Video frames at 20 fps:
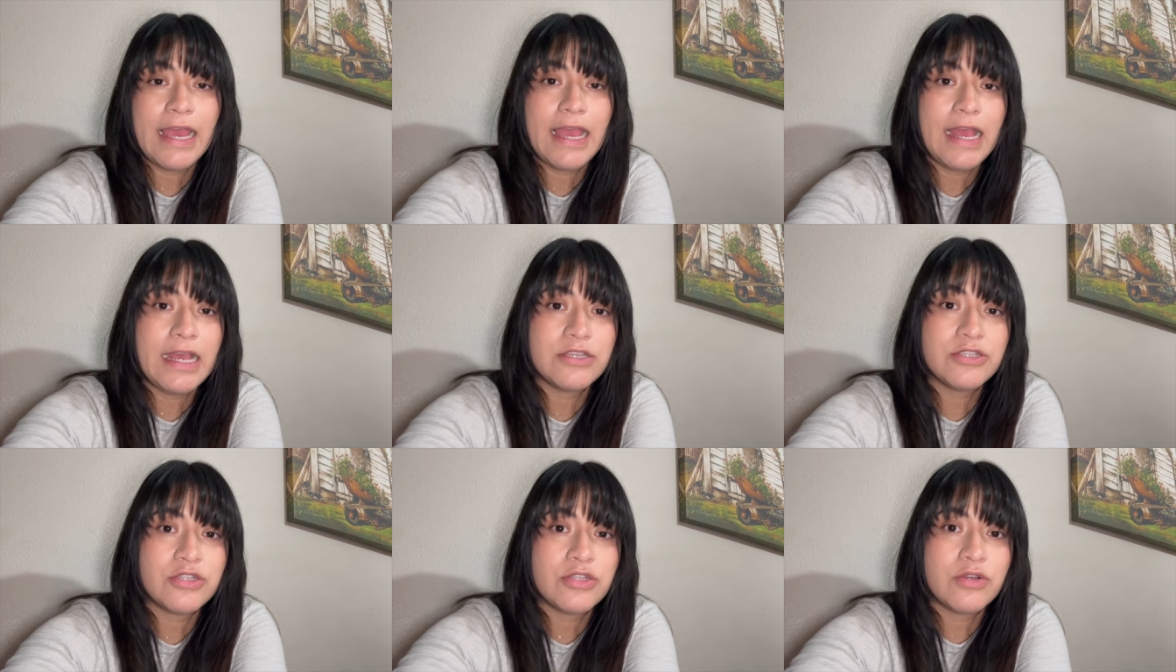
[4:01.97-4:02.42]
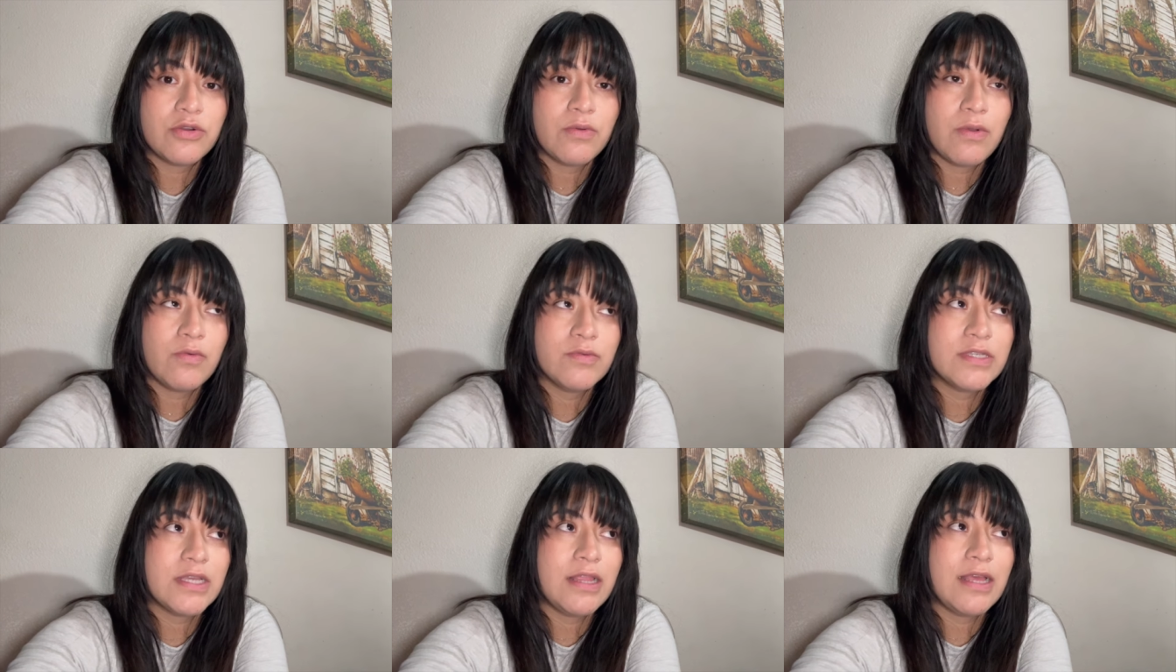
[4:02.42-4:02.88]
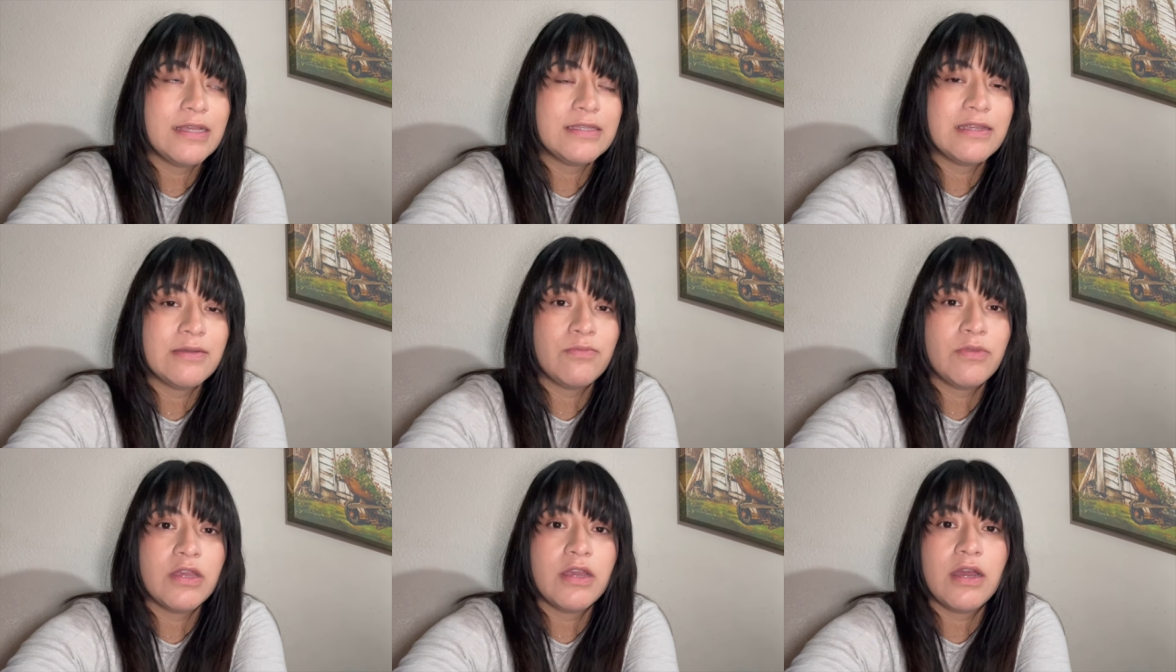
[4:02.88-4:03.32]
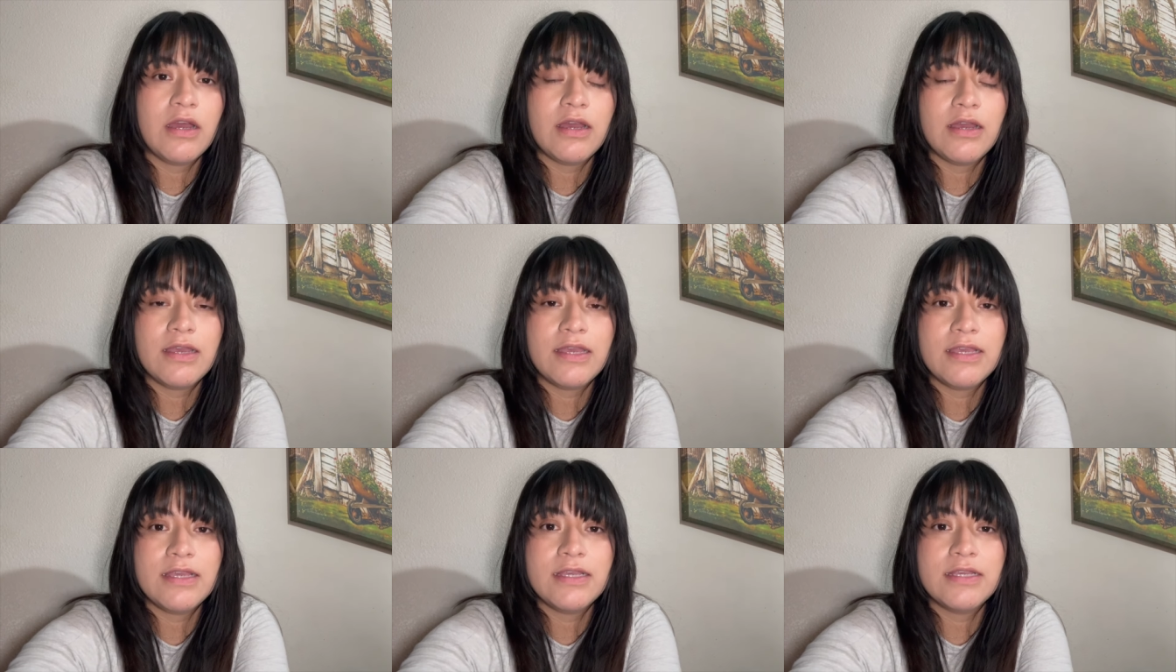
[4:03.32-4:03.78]
asked her when was the last time we
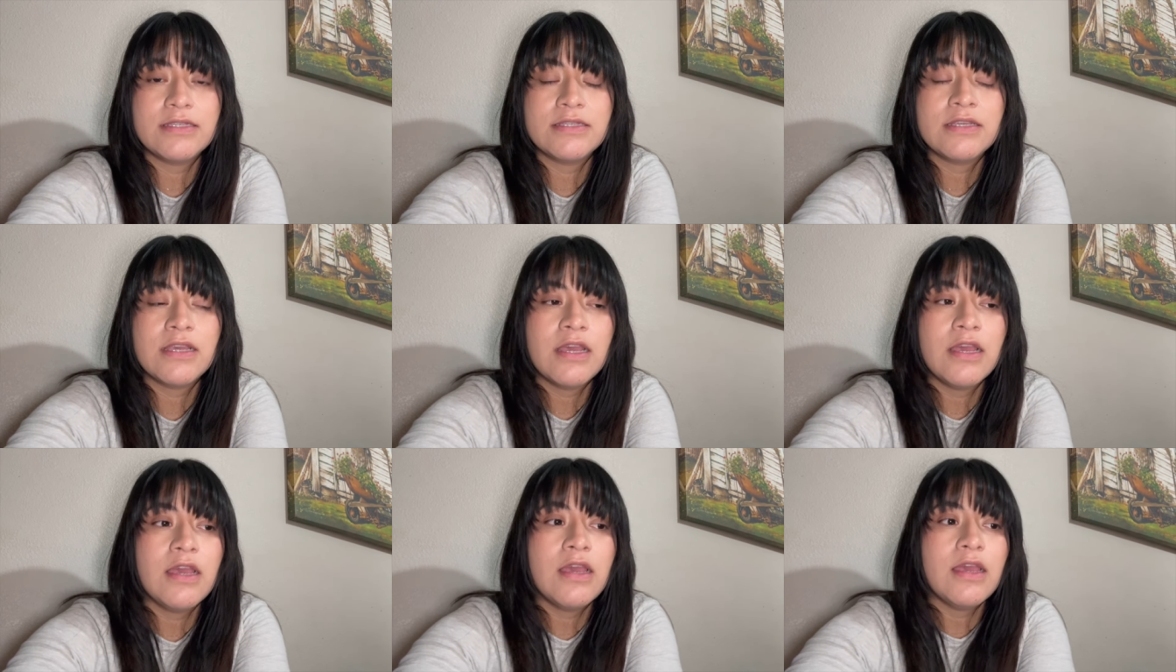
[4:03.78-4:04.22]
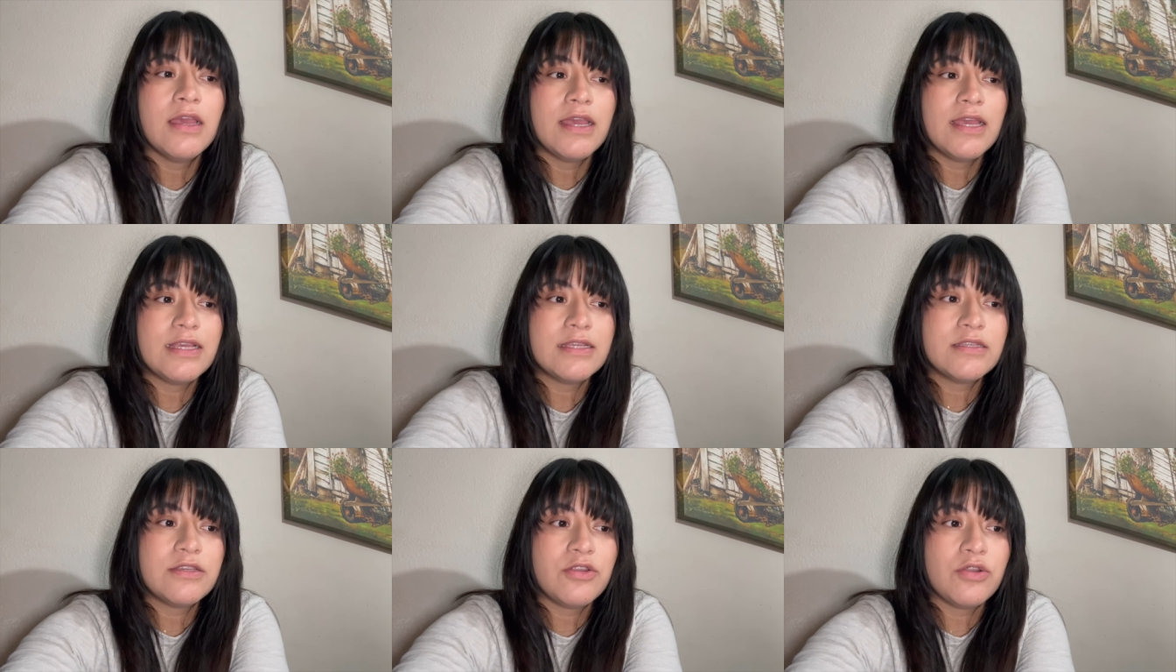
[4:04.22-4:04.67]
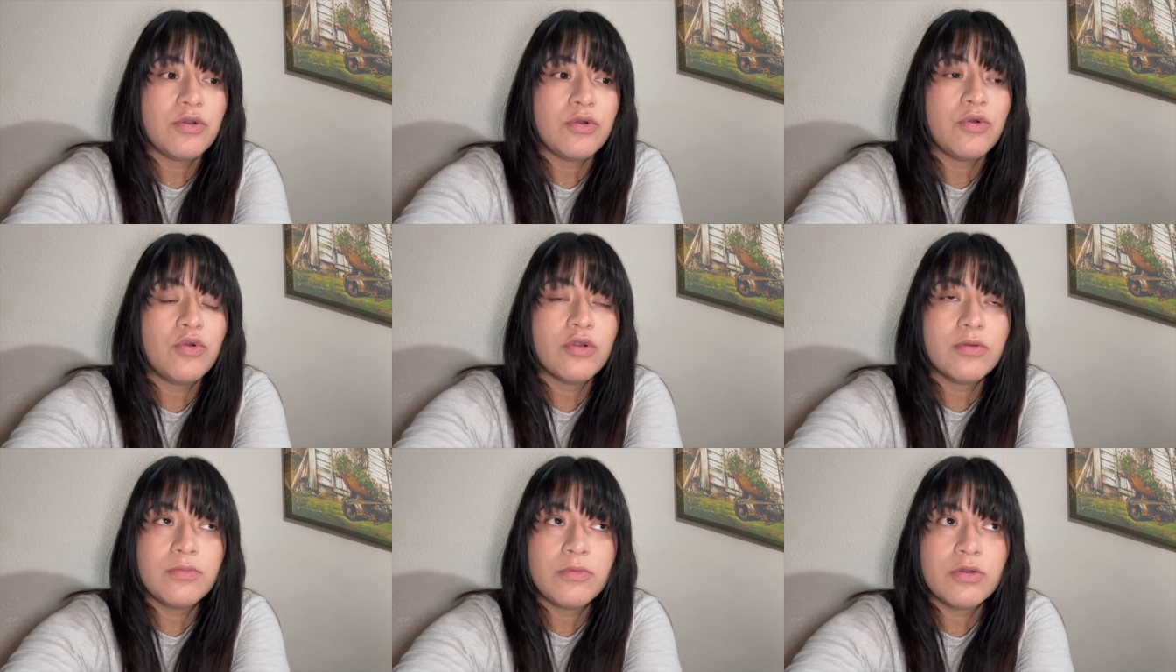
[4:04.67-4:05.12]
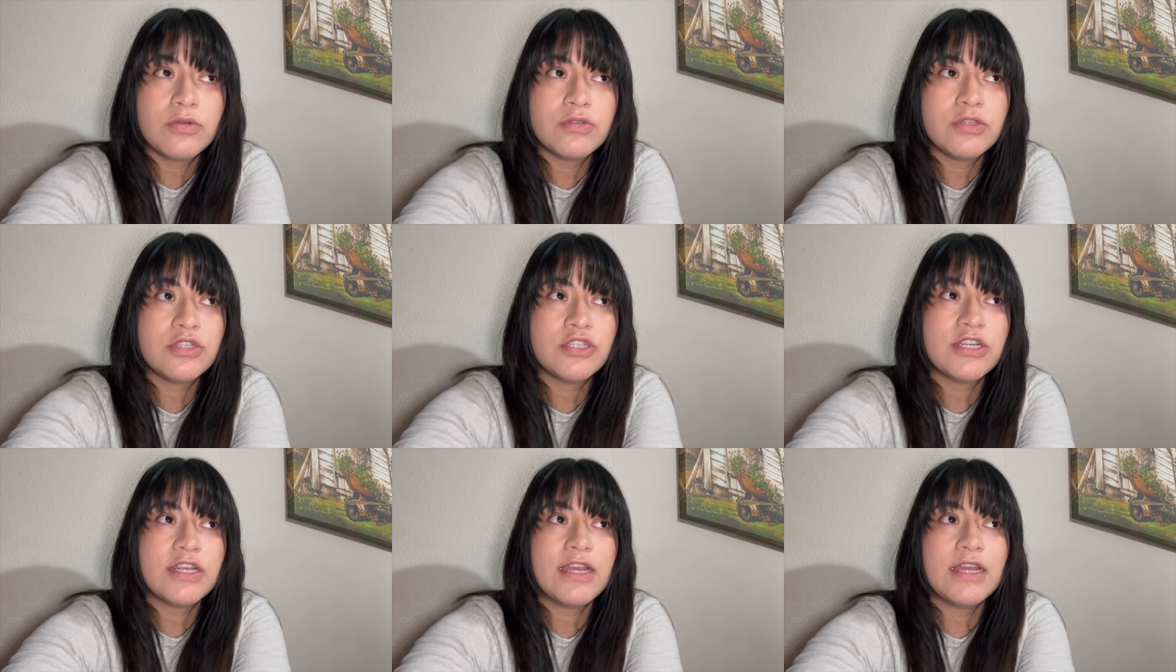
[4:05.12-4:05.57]
got his his, you know,
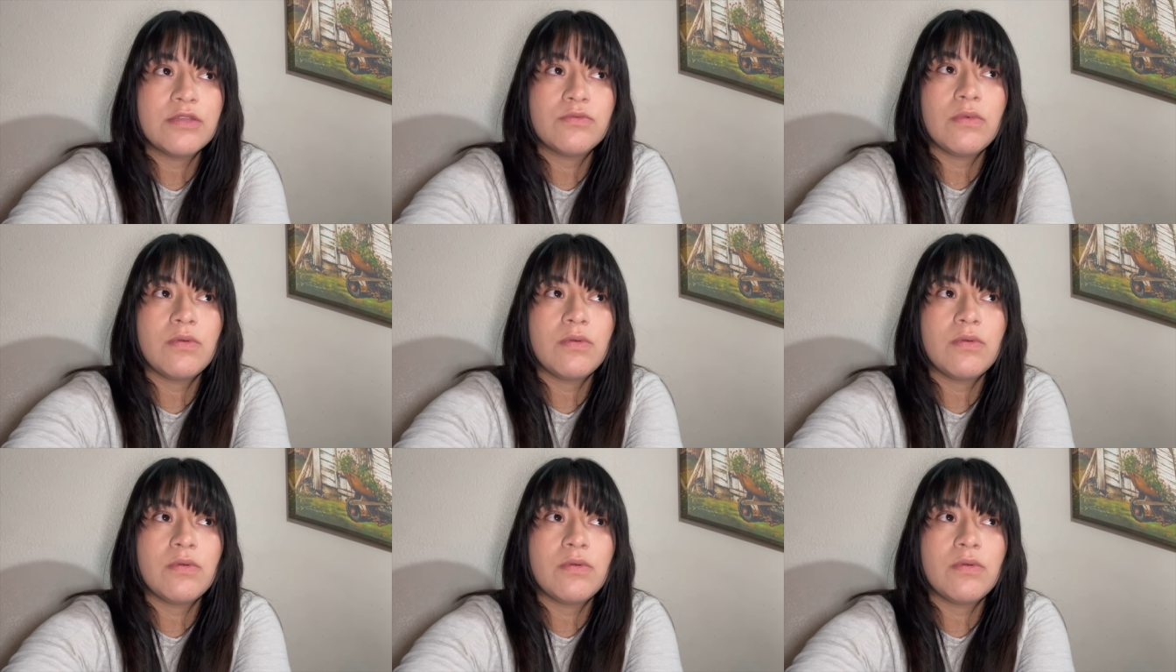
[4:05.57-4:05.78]
hormones checked.